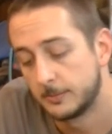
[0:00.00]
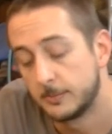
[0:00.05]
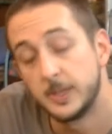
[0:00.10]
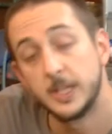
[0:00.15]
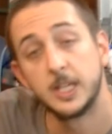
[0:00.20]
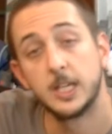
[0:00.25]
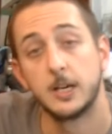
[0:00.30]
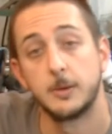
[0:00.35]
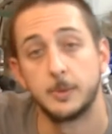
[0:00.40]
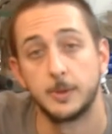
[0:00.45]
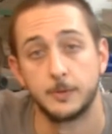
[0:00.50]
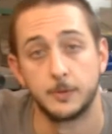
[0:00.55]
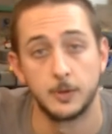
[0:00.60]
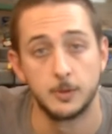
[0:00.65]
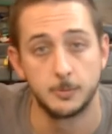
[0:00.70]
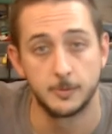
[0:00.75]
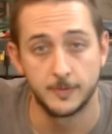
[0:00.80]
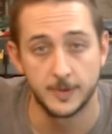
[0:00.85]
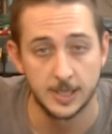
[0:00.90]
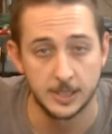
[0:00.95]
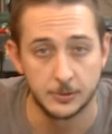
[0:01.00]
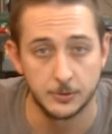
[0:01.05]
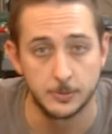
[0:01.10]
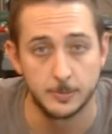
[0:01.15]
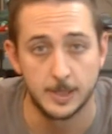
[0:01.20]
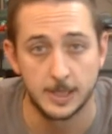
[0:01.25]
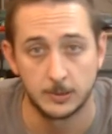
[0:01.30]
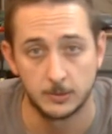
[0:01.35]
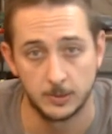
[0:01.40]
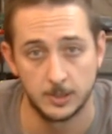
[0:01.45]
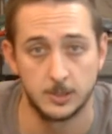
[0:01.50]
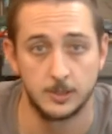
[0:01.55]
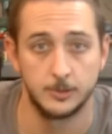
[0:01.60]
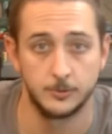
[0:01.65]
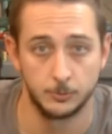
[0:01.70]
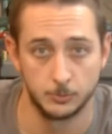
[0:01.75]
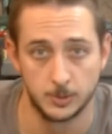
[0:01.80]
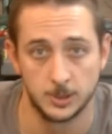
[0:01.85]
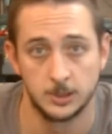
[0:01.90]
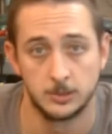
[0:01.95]
me coming from a factory background
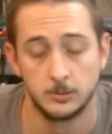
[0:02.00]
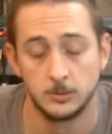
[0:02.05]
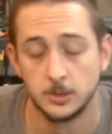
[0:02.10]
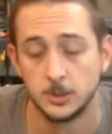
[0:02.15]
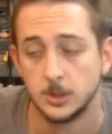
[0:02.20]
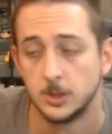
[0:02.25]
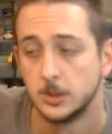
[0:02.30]
as well,